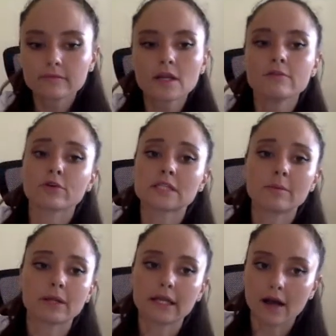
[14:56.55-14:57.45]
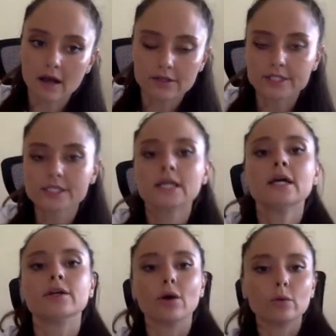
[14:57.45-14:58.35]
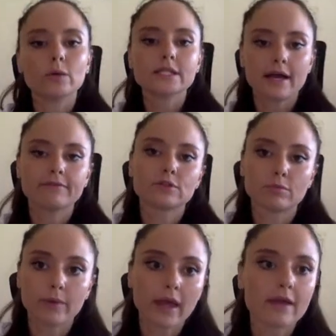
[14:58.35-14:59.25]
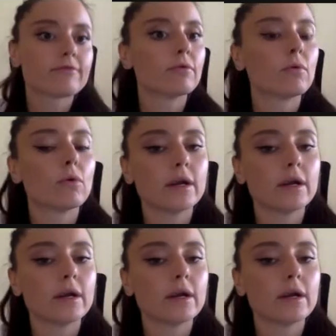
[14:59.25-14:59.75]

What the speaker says: For example, in others, you always have to pay for